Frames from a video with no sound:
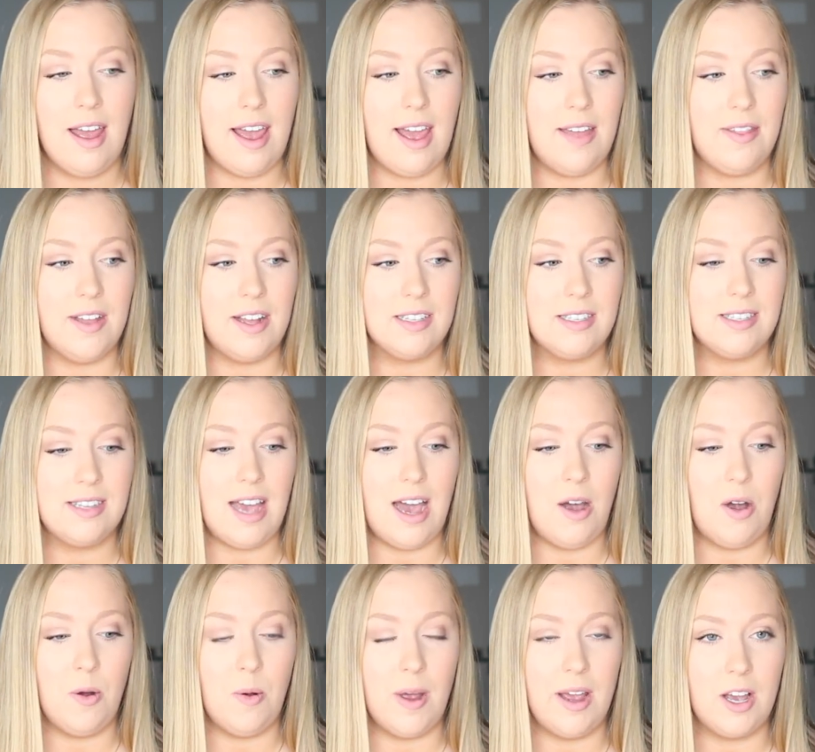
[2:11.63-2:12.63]
And that's
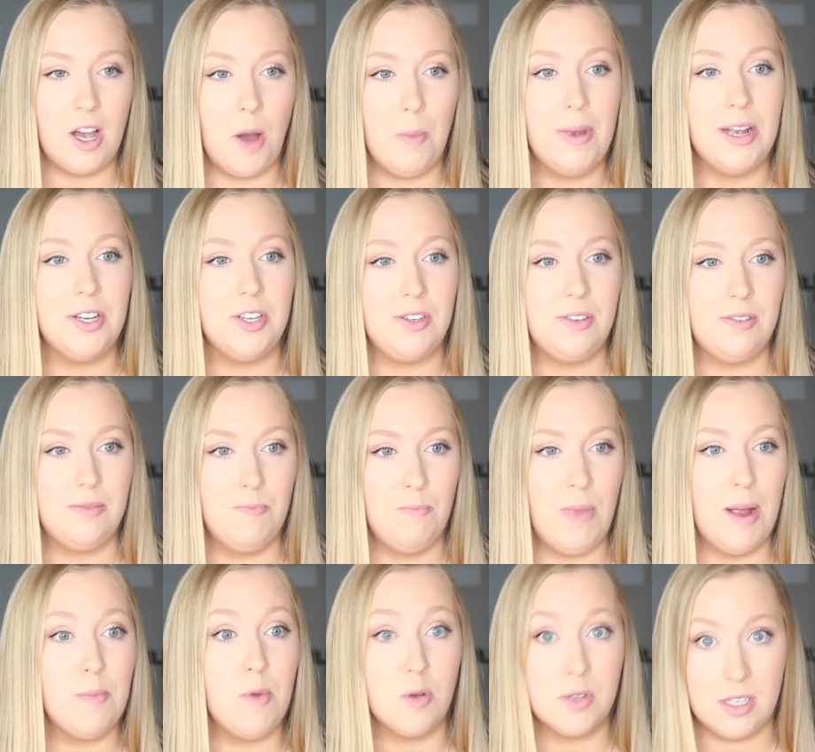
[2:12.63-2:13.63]
how I got my,
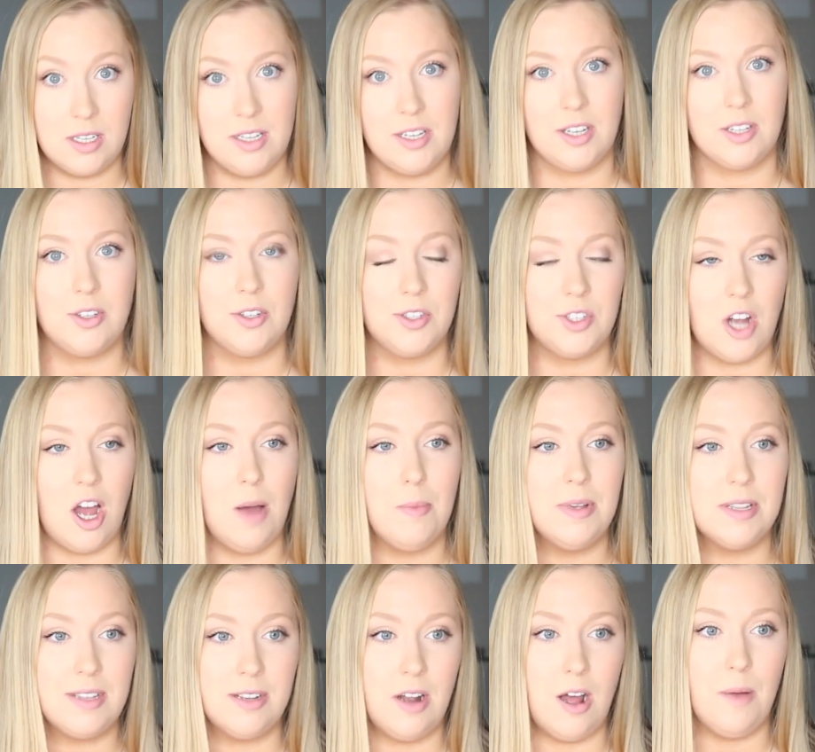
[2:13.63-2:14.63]
my most clinical job
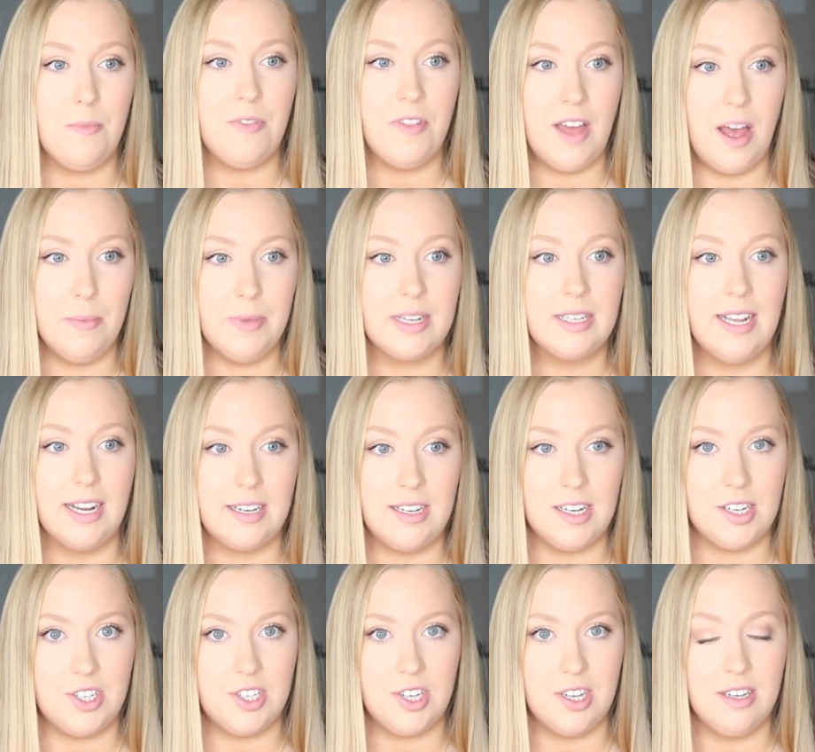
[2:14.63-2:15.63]
as an ophthalmic
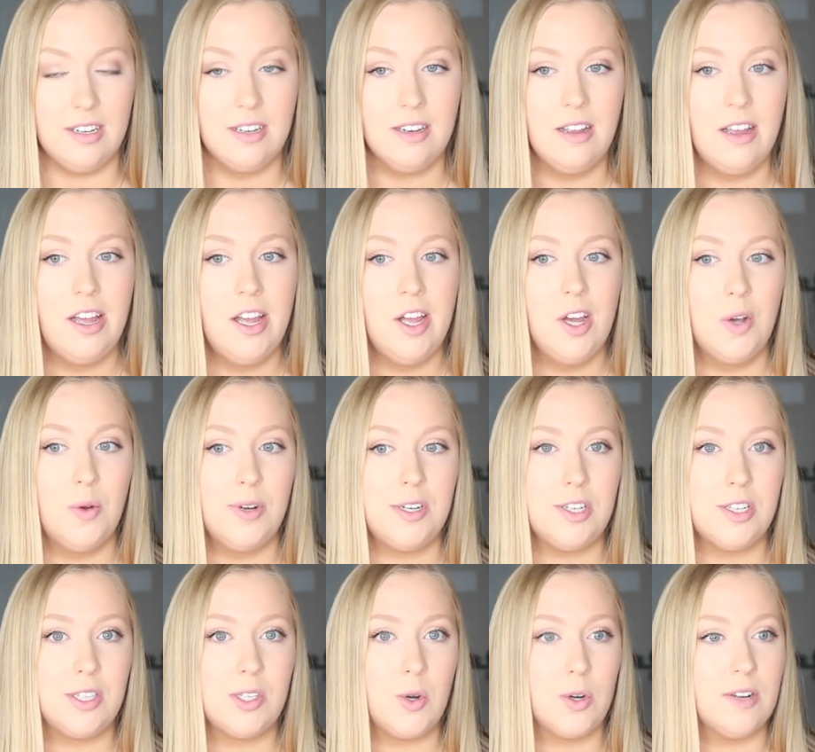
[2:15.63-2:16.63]
technician,
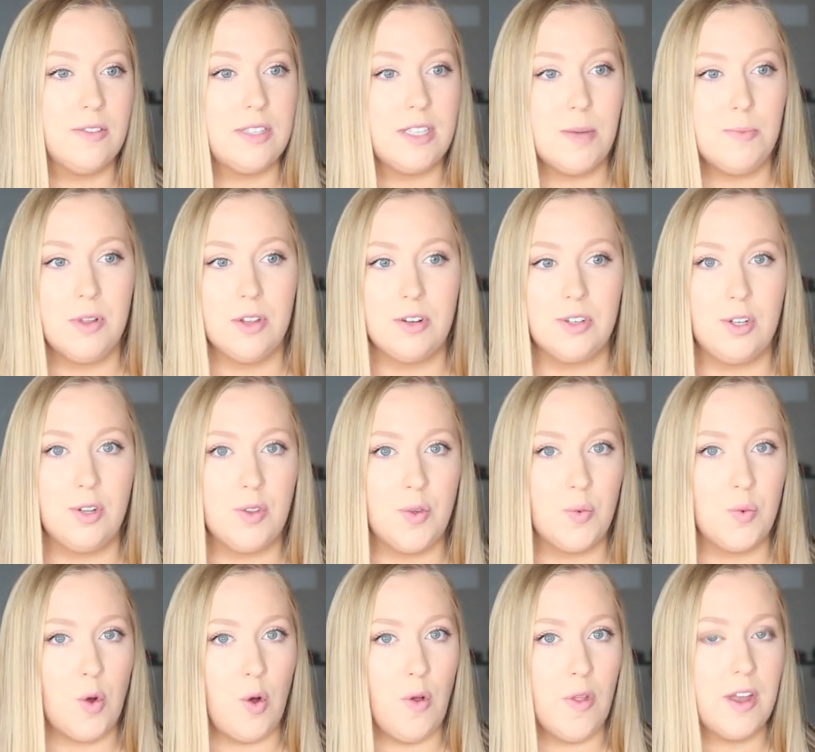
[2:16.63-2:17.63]
which is sort of similar to the
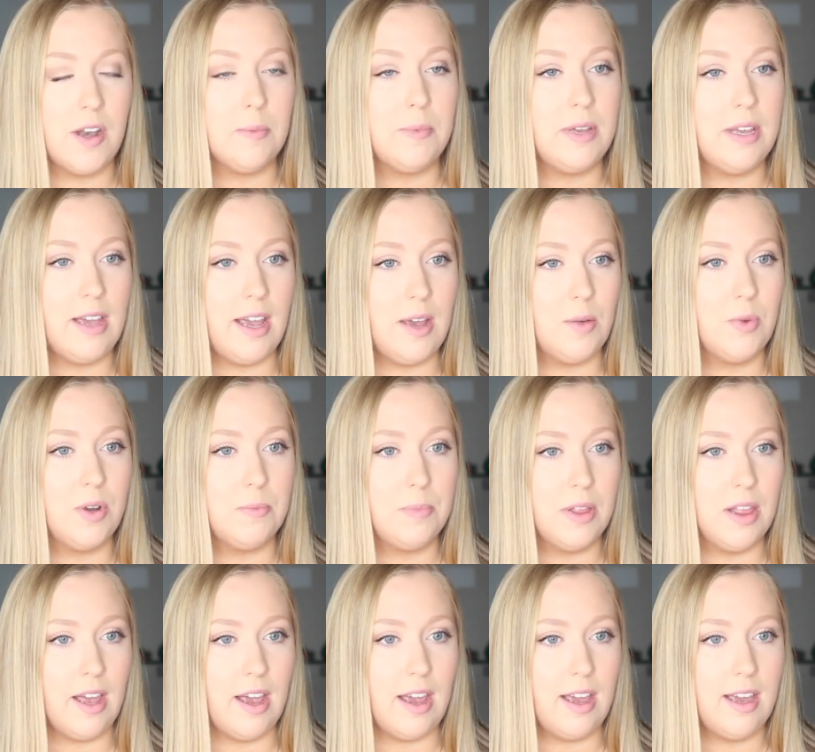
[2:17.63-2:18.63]
role that a PA would
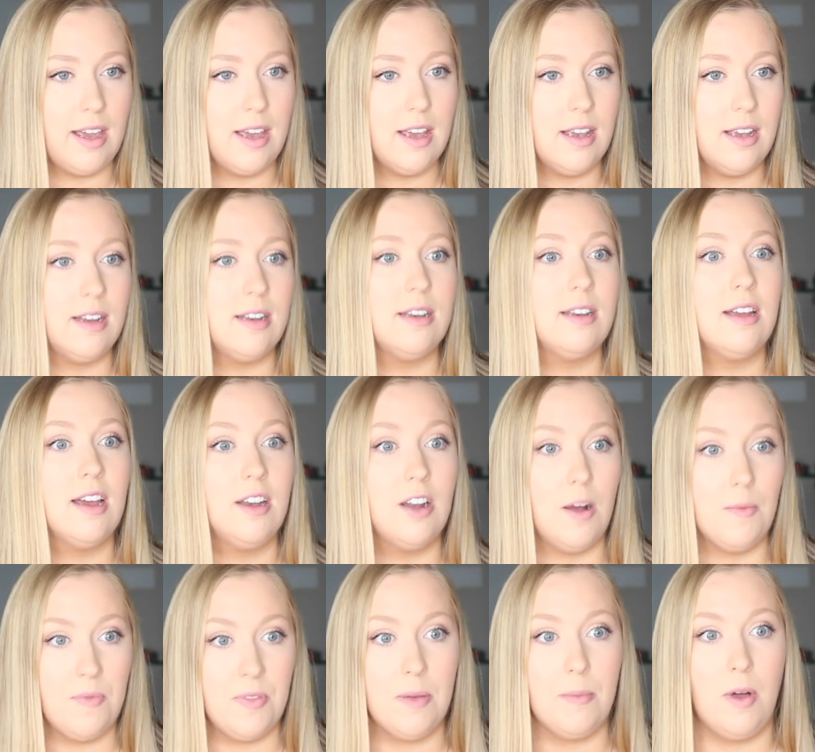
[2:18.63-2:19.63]
play in an
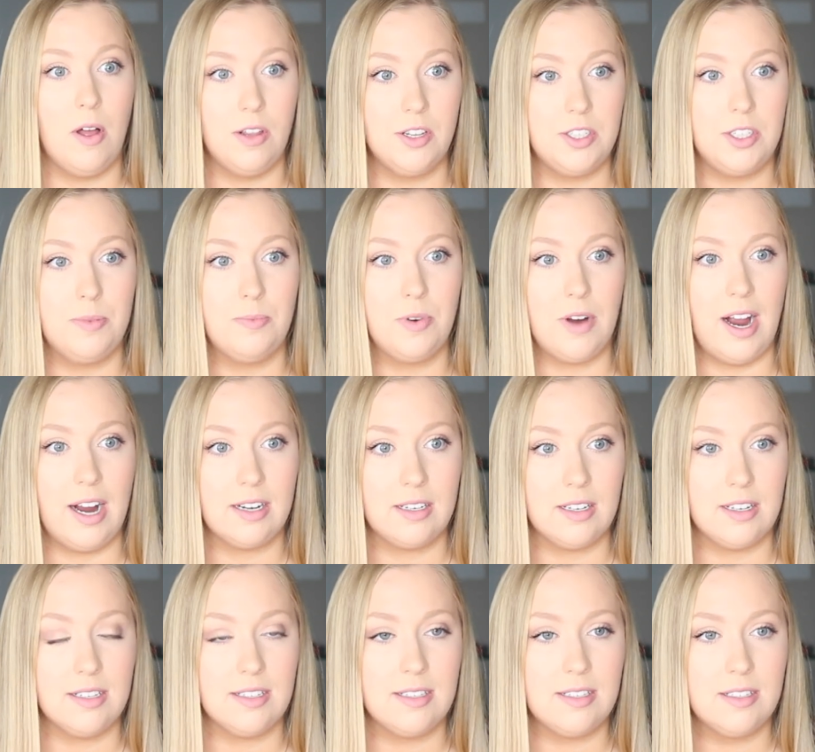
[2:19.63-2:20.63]
ophthalmology
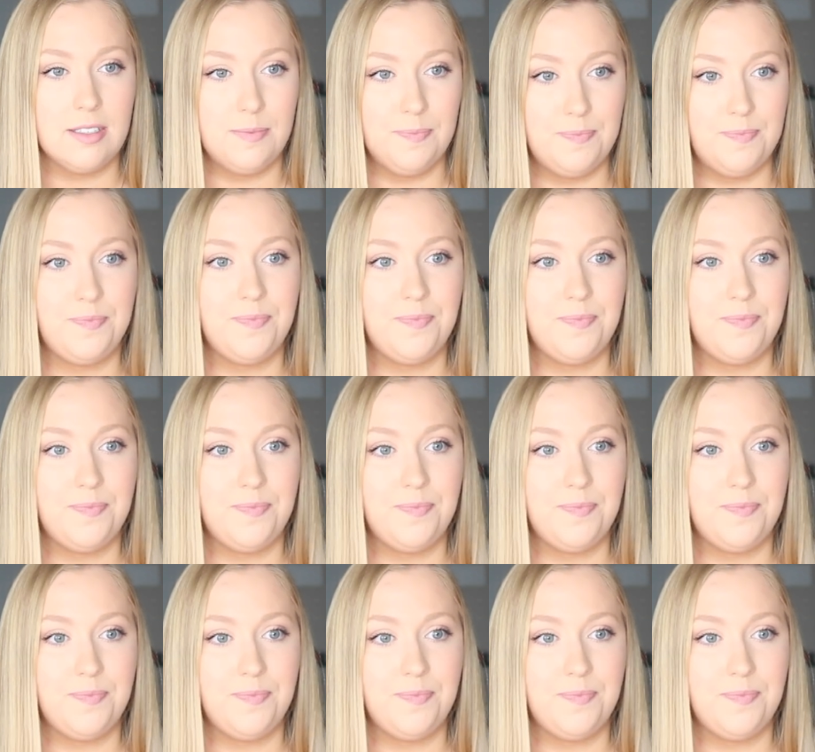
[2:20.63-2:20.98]
practice.